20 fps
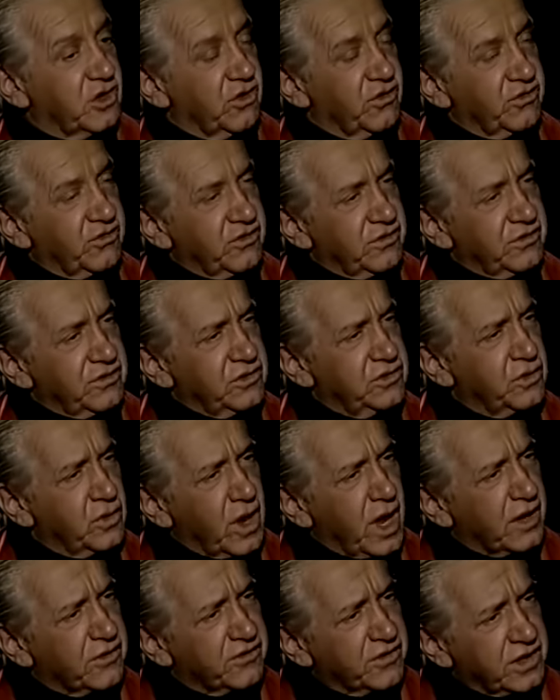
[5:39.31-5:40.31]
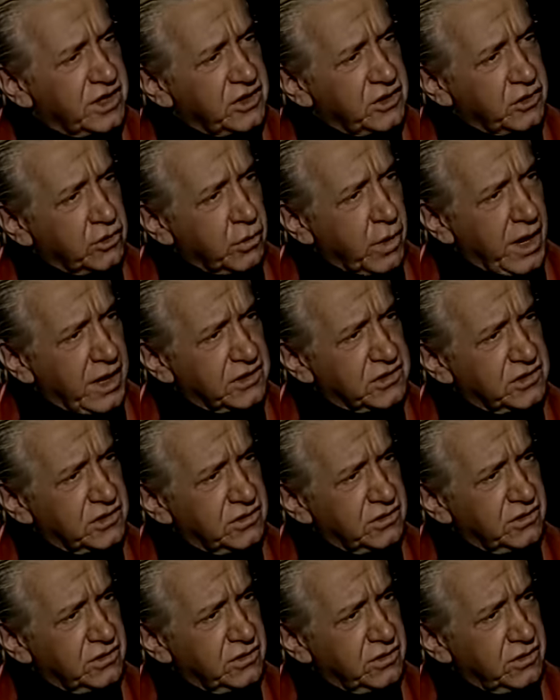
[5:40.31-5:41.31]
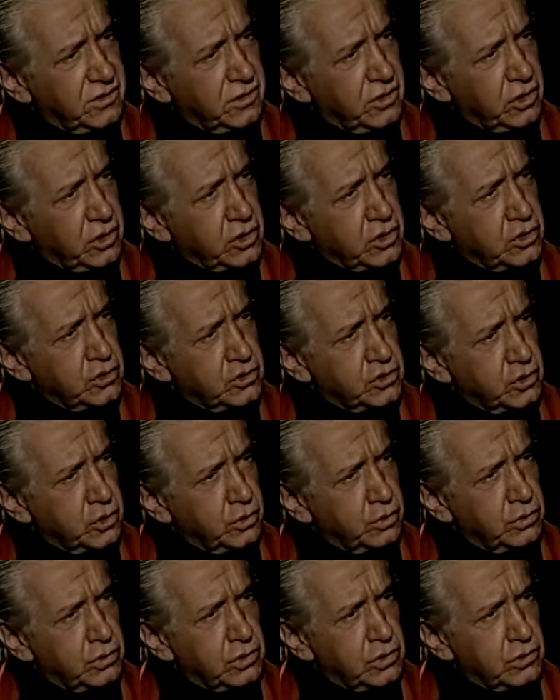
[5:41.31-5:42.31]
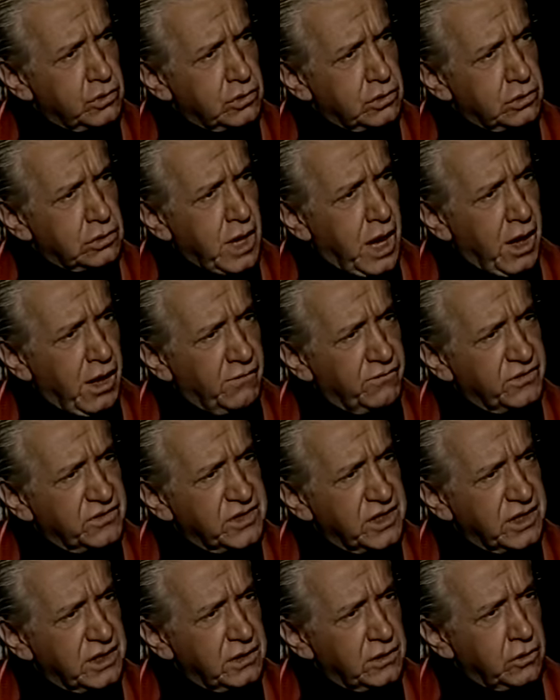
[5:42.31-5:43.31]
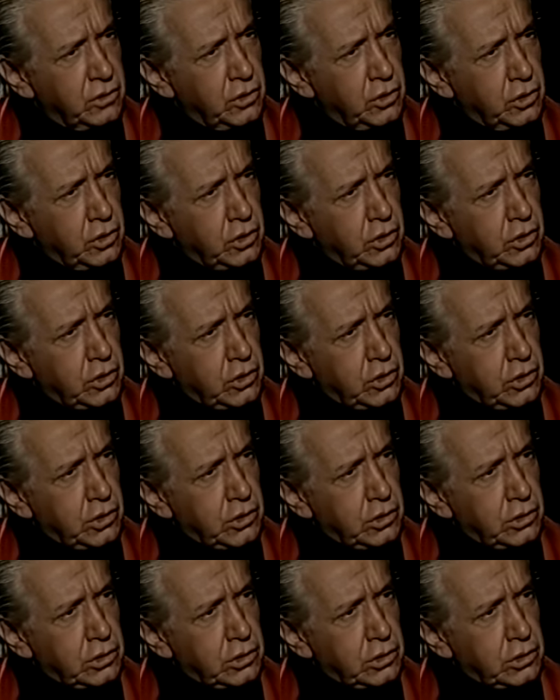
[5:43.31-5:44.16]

sing, Charles. You do a lot of singing in your act. Novelty songs, Novelty. little little